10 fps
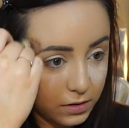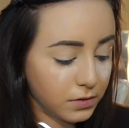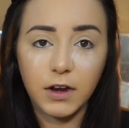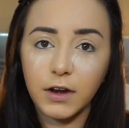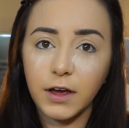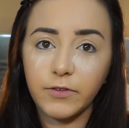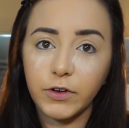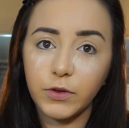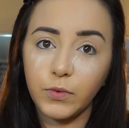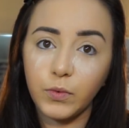I didn't have a
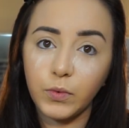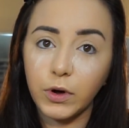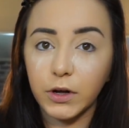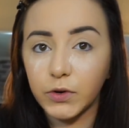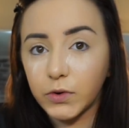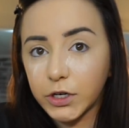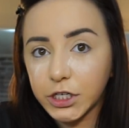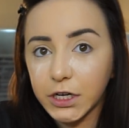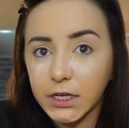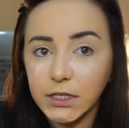new contour
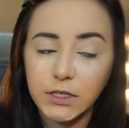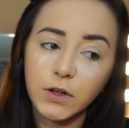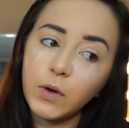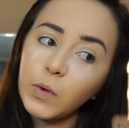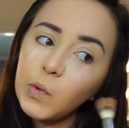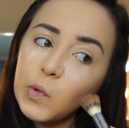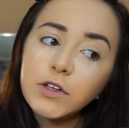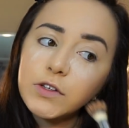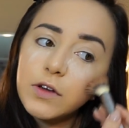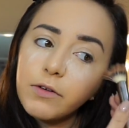shade, so
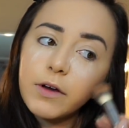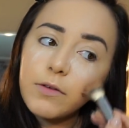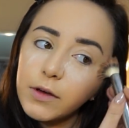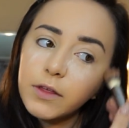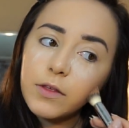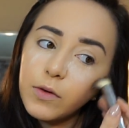just going with